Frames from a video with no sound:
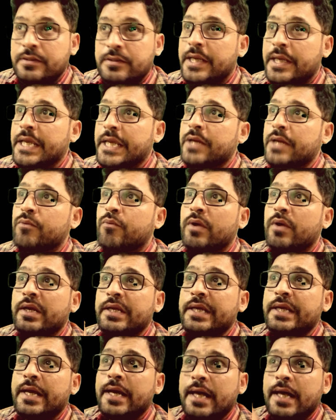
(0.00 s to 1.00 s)
They can
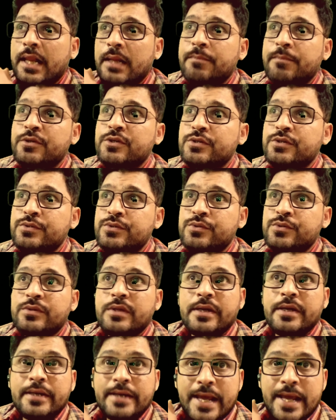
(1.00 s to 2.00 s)
really help you to
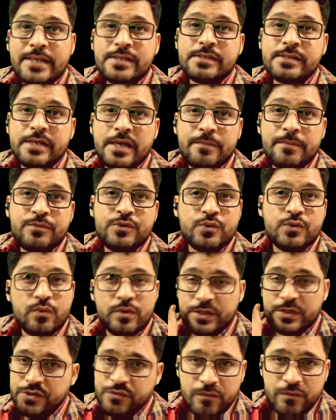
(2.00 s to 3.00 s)
the next step
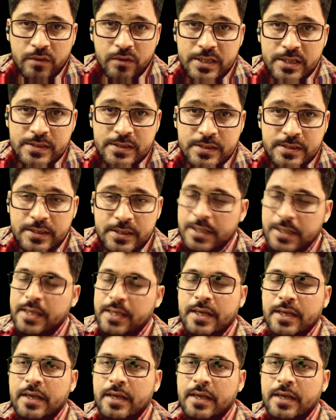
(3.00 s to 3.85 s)
towards fluency